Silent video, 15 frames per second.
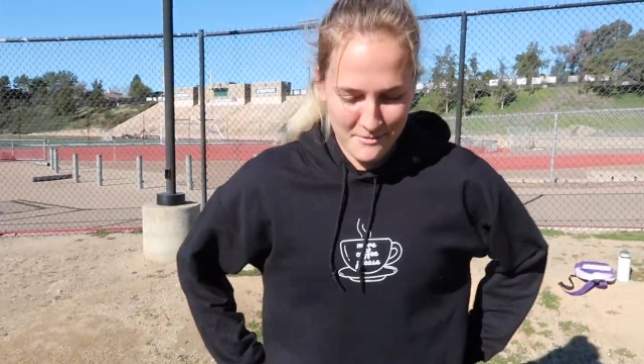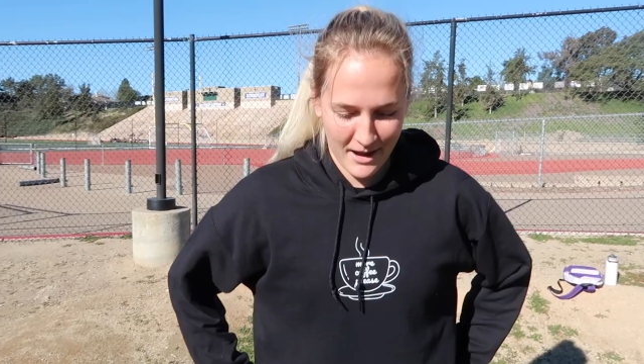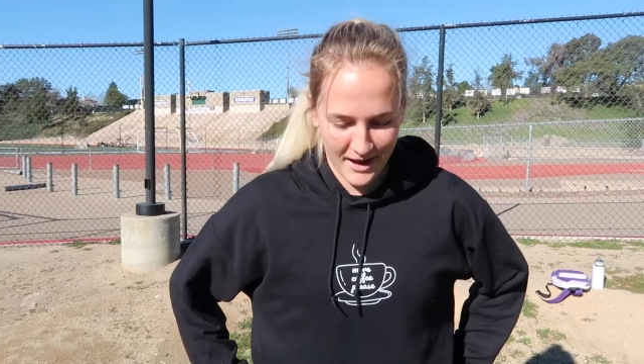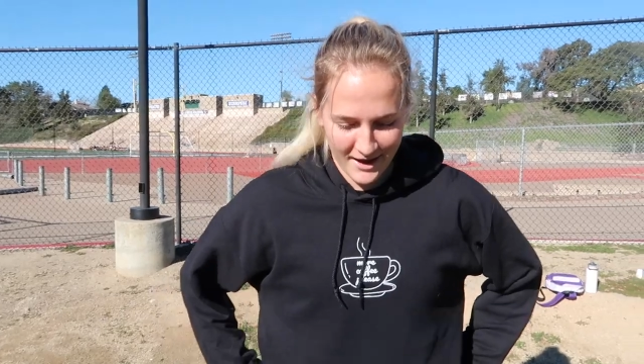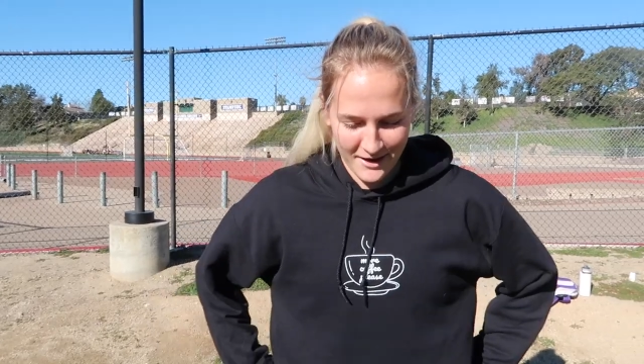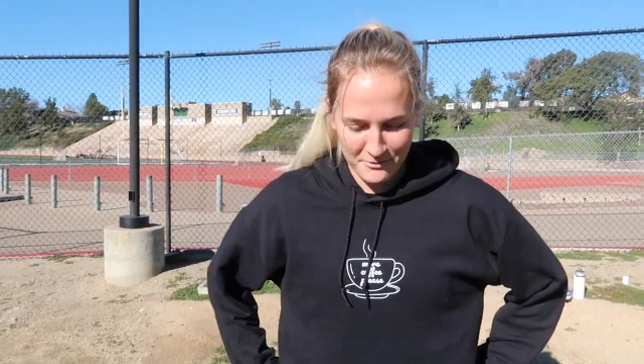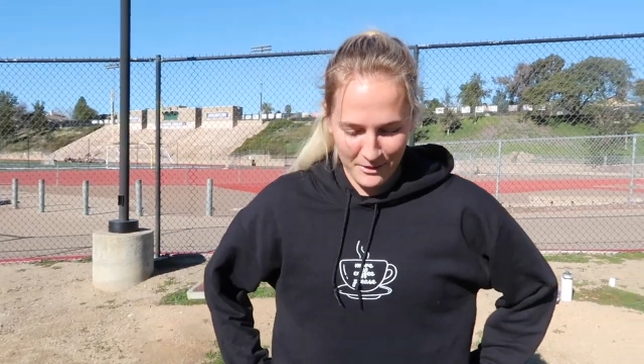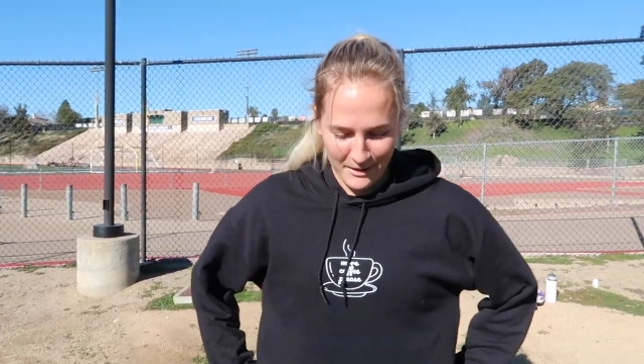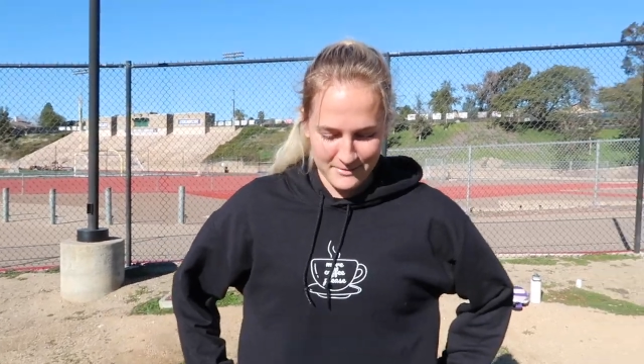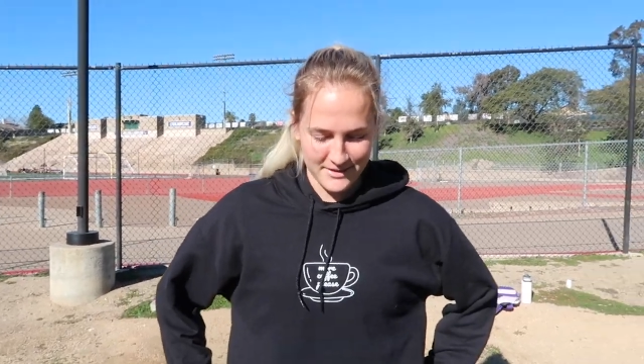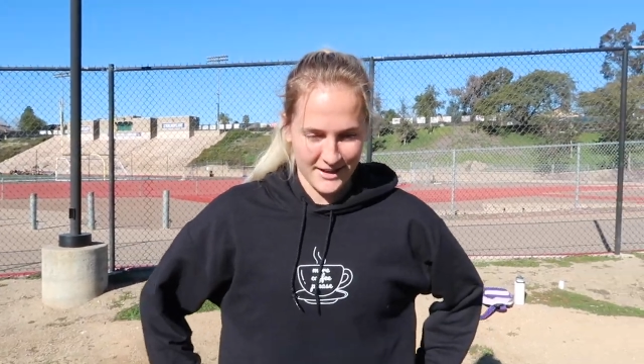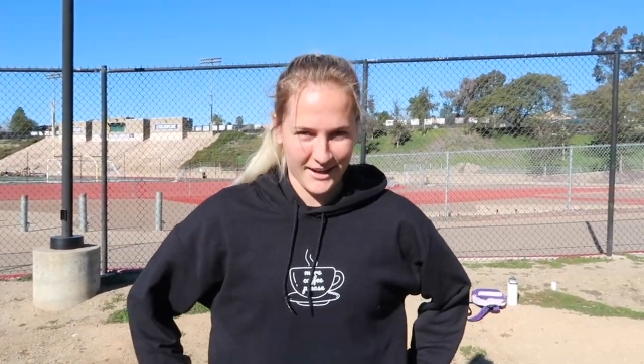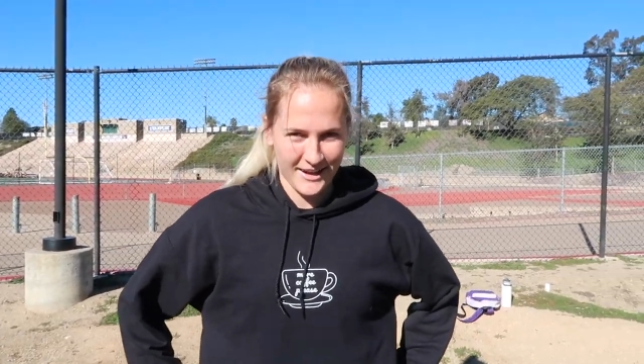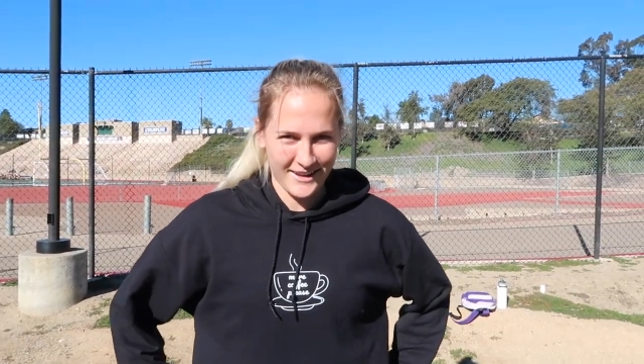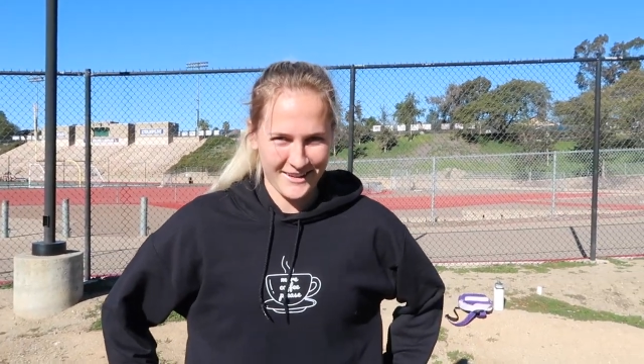on my
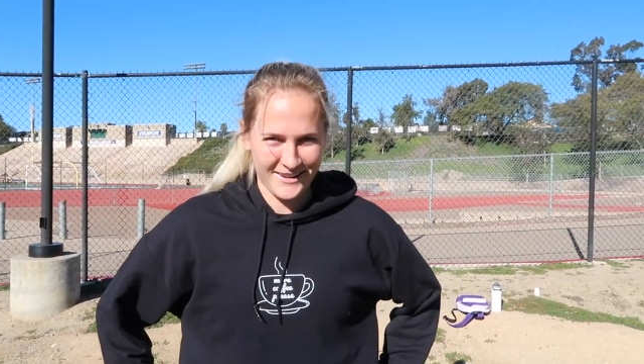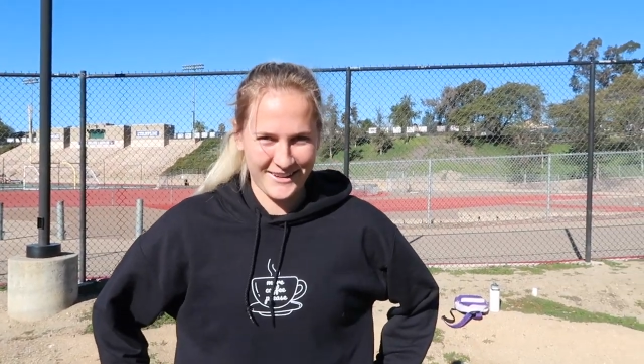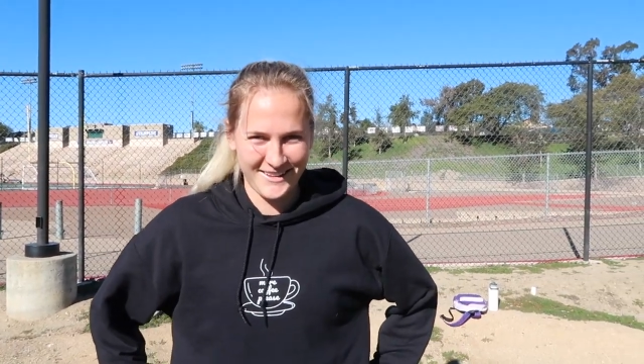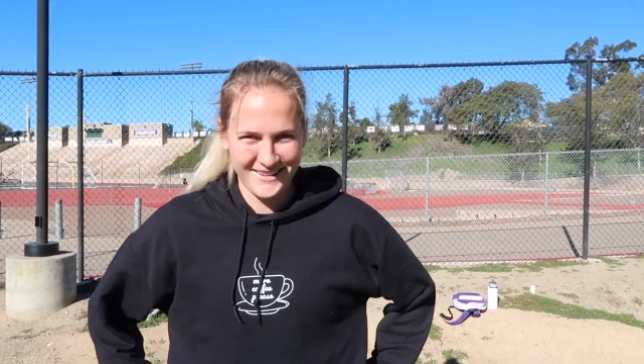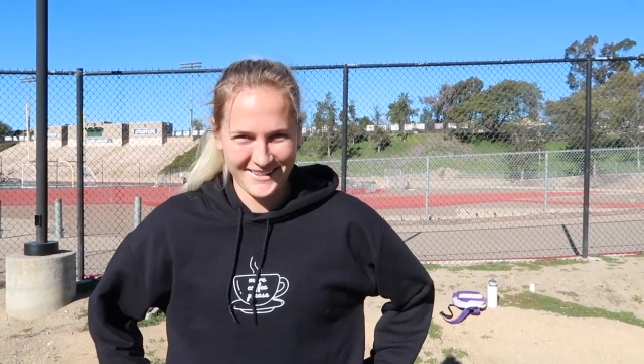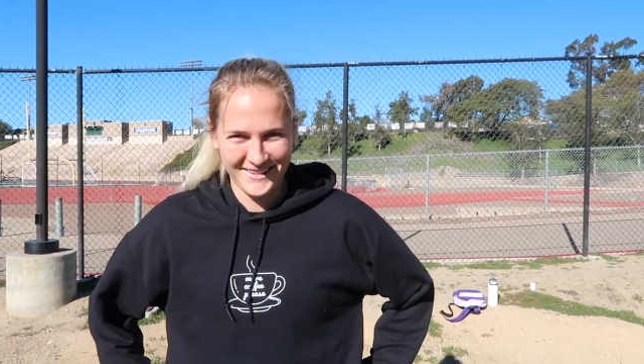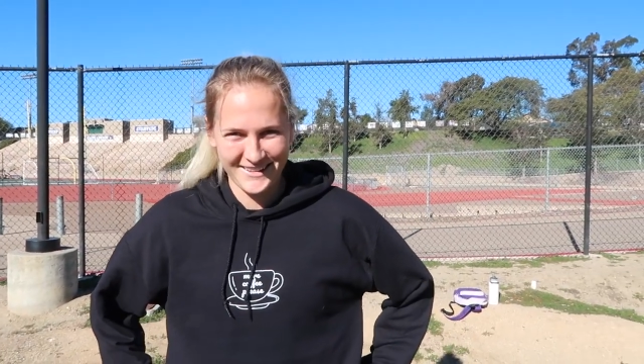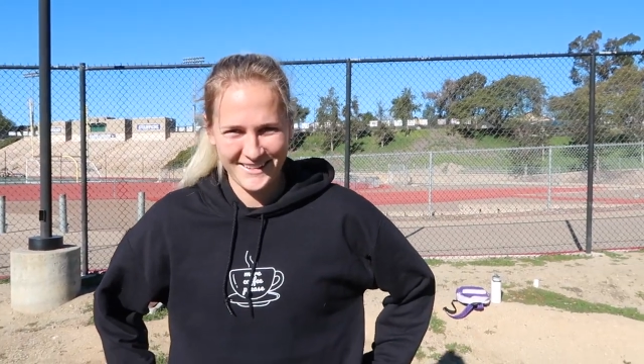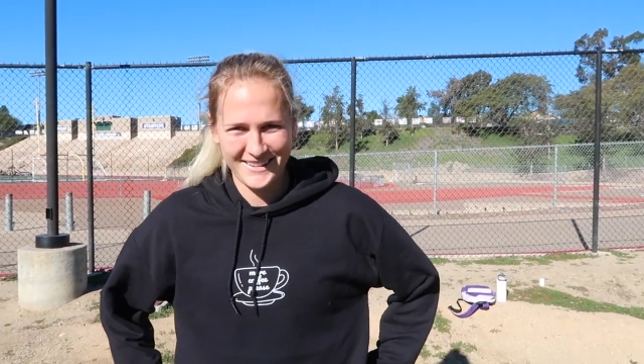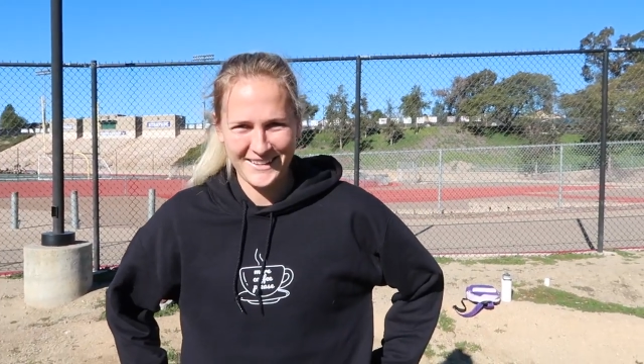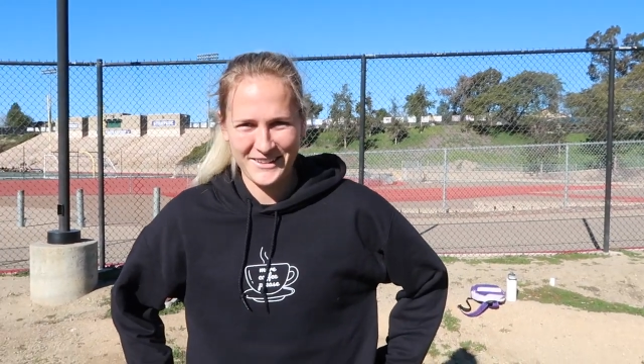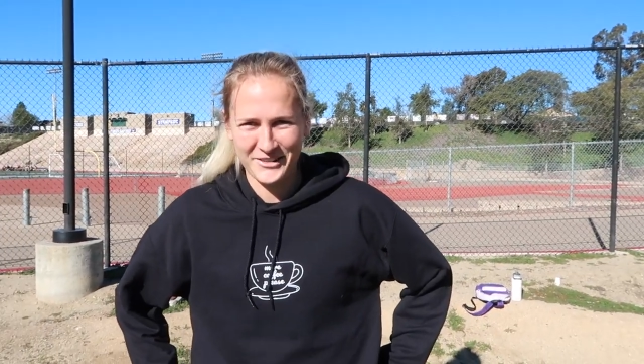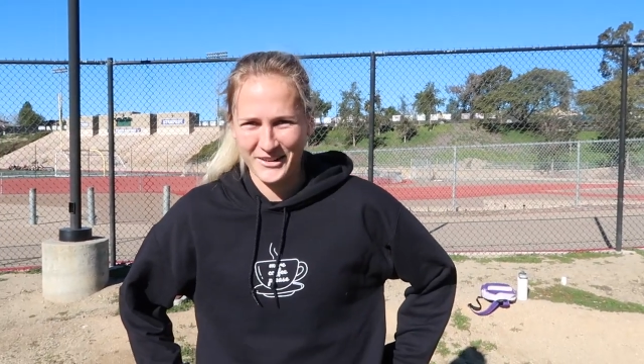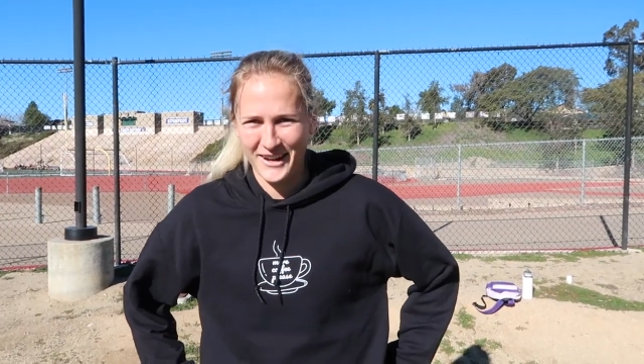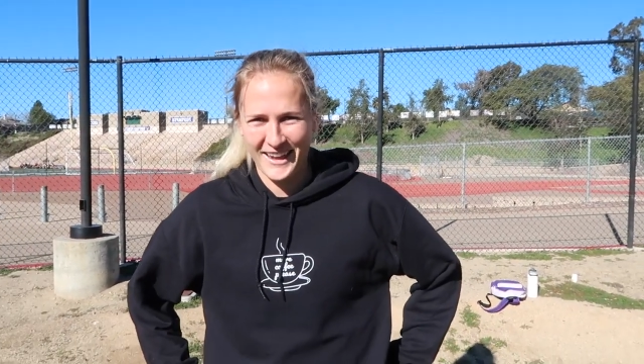website. Ew,